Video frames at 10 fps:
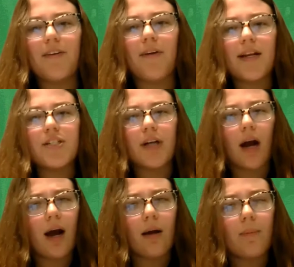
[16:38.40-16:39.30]
Great
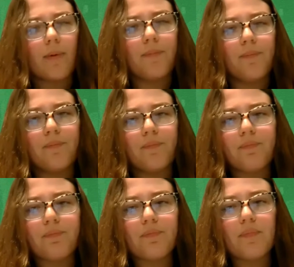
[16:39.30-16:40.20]
job.
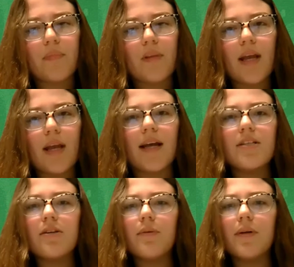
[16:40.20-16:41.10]
And
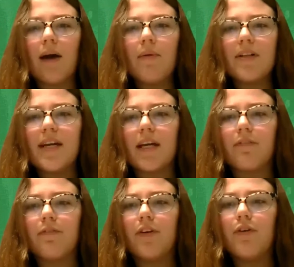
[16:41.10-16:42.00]
so now we'll take
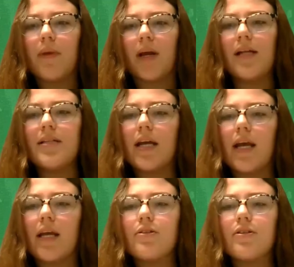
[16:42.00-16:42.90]
a few minutes
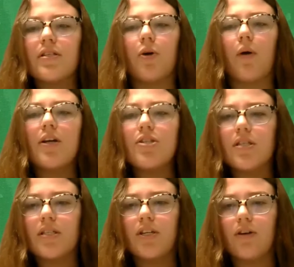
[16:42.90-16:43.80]
to answer some
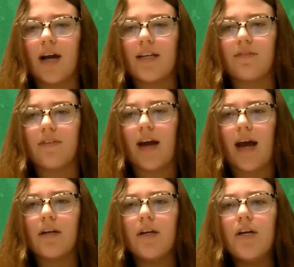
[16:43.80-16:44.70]
questions that you guys have
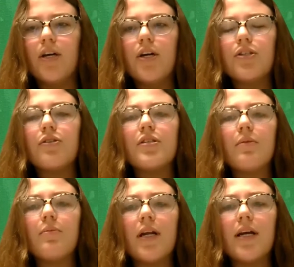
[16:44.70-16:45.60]
had. So
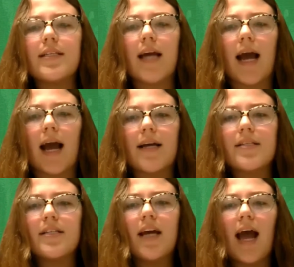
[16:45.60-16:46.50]
someone was
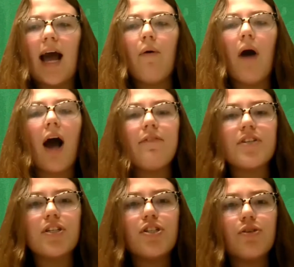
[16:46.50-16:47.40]
asked, how
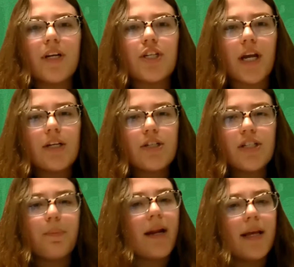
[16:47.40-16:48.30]
often do we change
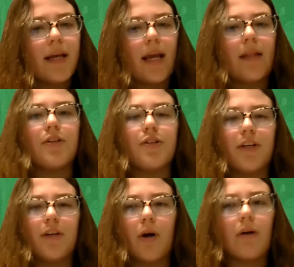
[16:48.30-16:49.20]
the bedding in the
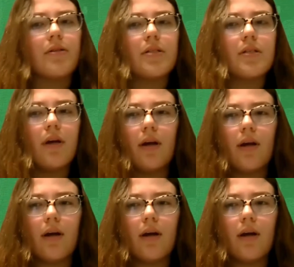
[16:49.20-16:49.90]
turkey barns?